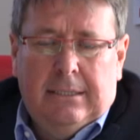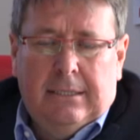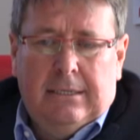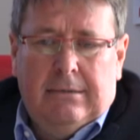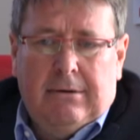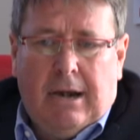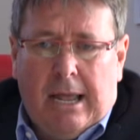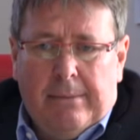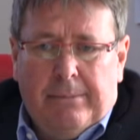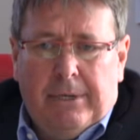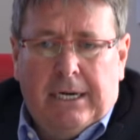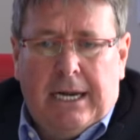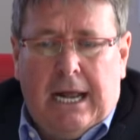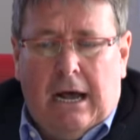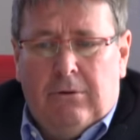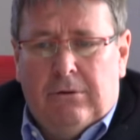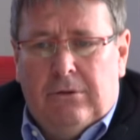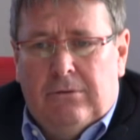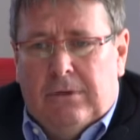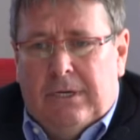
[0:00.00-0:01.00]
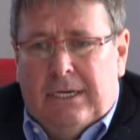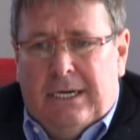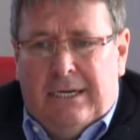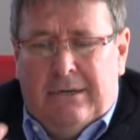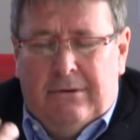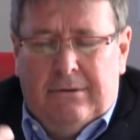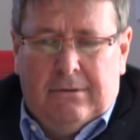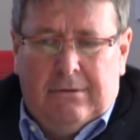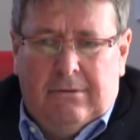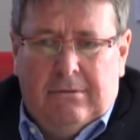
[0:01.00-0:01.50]
grab, how
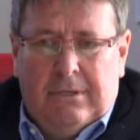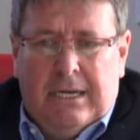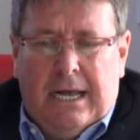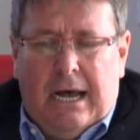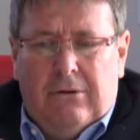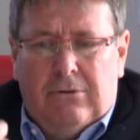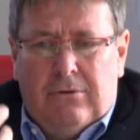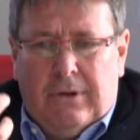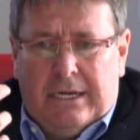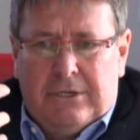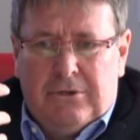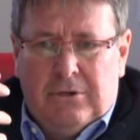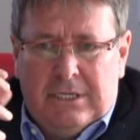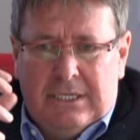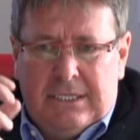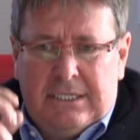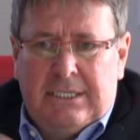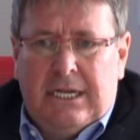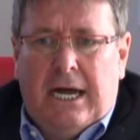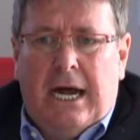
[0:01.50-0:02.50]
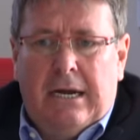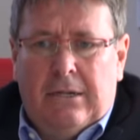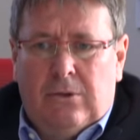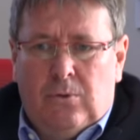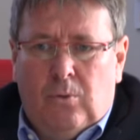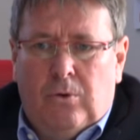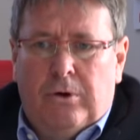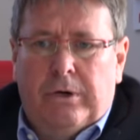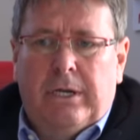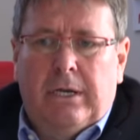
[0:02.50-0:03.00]
to actually start
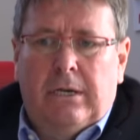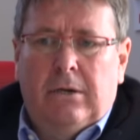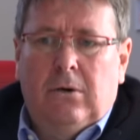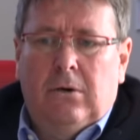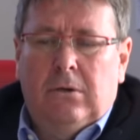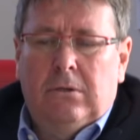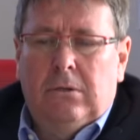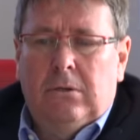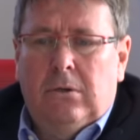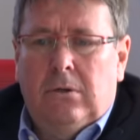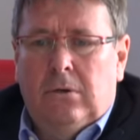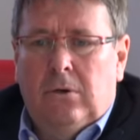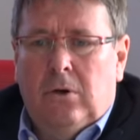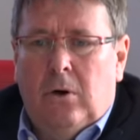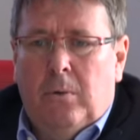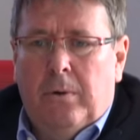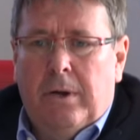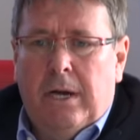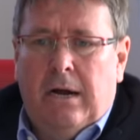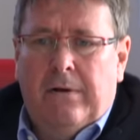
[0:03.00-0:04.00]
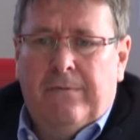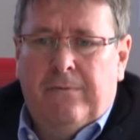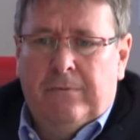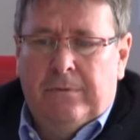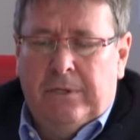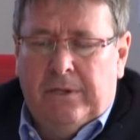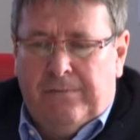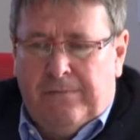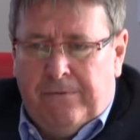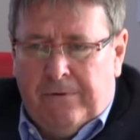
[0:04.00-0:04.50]
working on OER
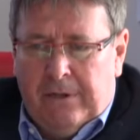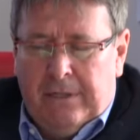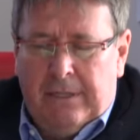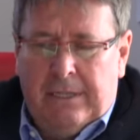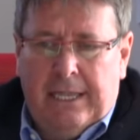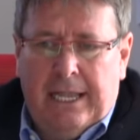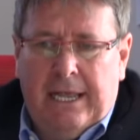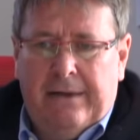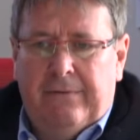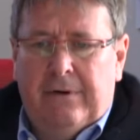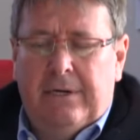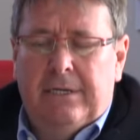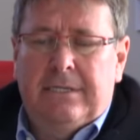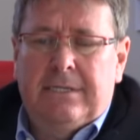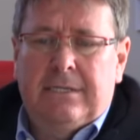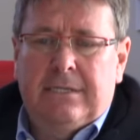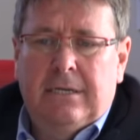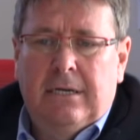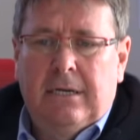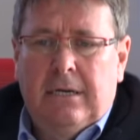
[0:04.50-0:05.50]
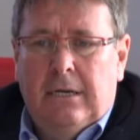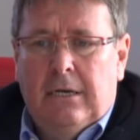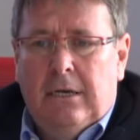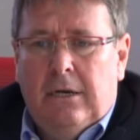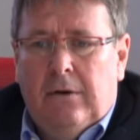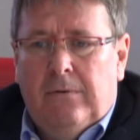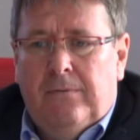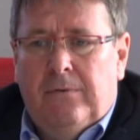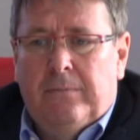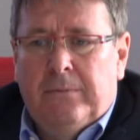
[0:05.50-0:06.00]
from different levels,
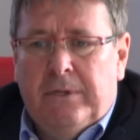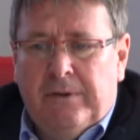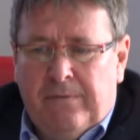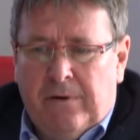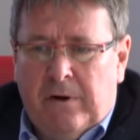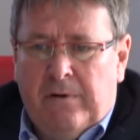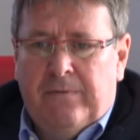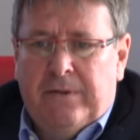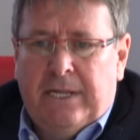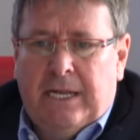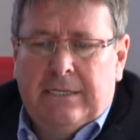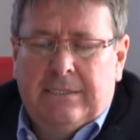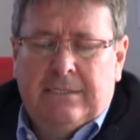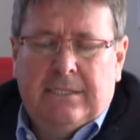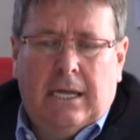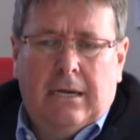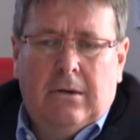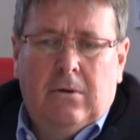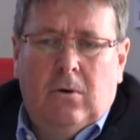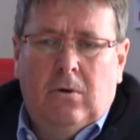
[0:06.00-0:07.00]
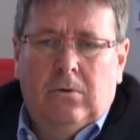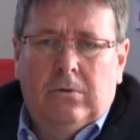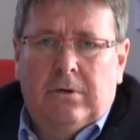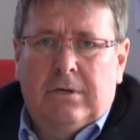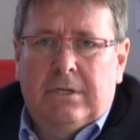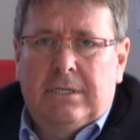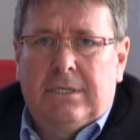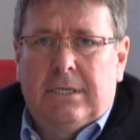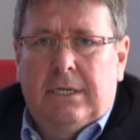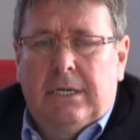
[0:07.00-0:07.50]
from different
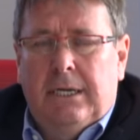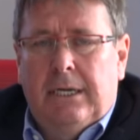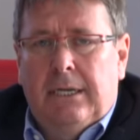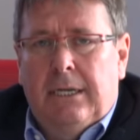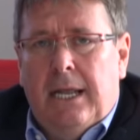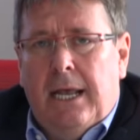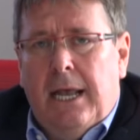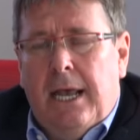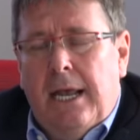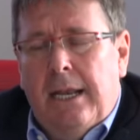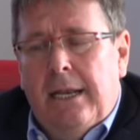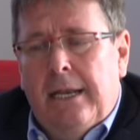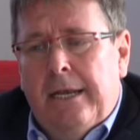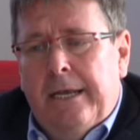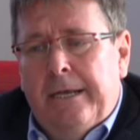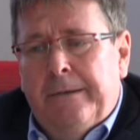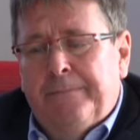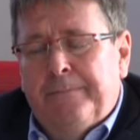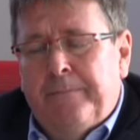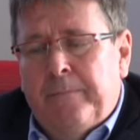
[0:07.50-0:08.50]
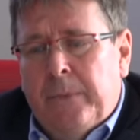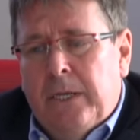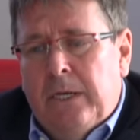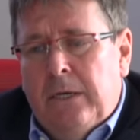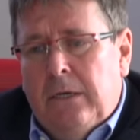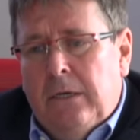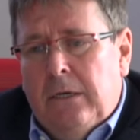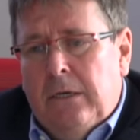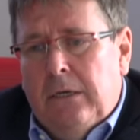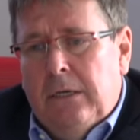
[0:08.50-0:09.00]
stakeholders in any
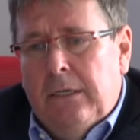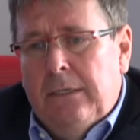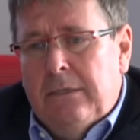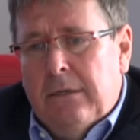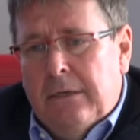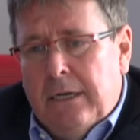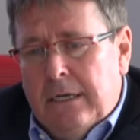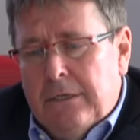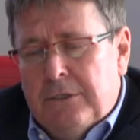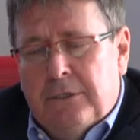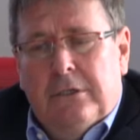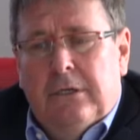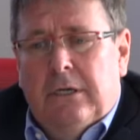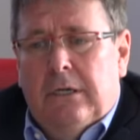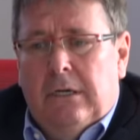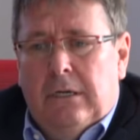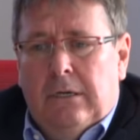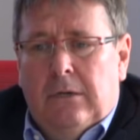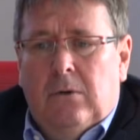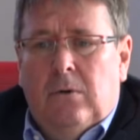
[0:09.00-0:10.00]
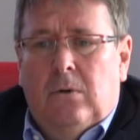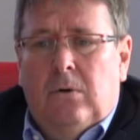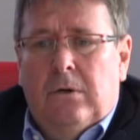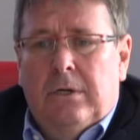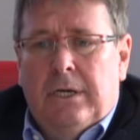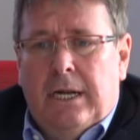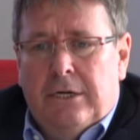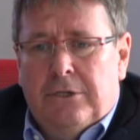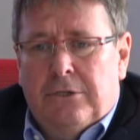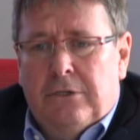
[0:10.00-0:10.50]
international or
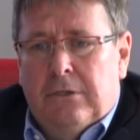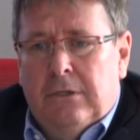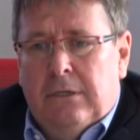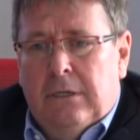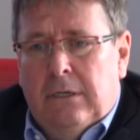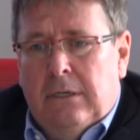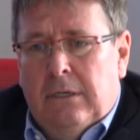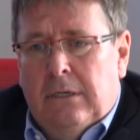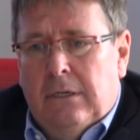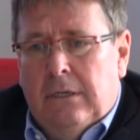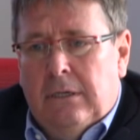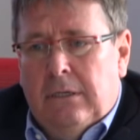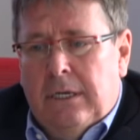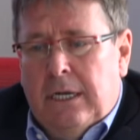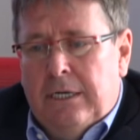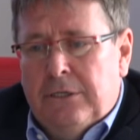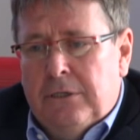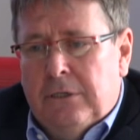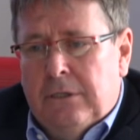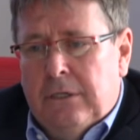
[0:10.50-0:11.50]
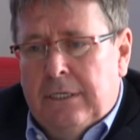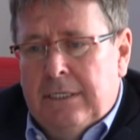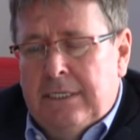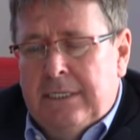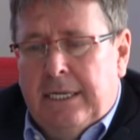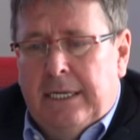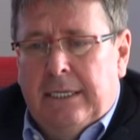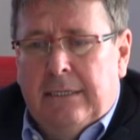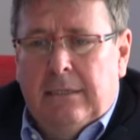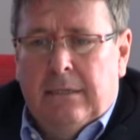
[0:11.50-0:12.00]
national
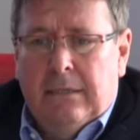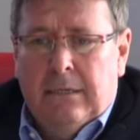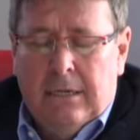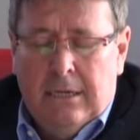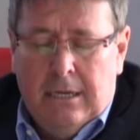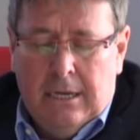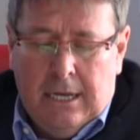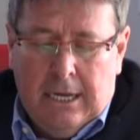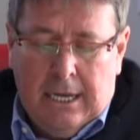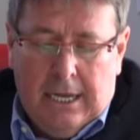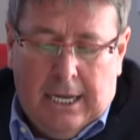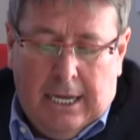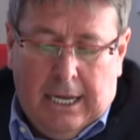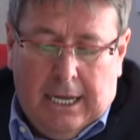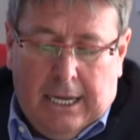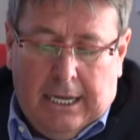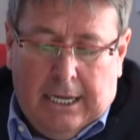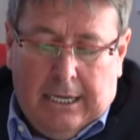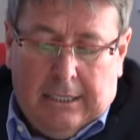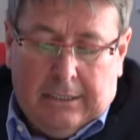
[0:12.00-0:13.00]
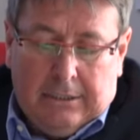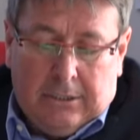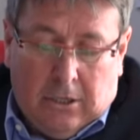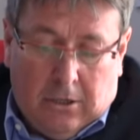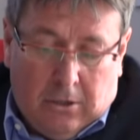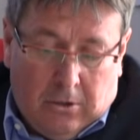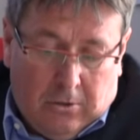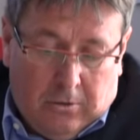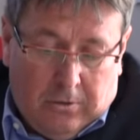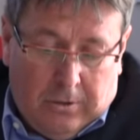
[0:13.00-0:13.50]
state.
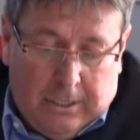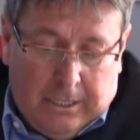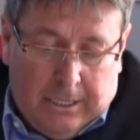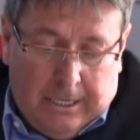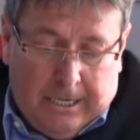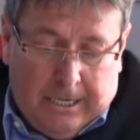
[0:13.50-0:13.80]
So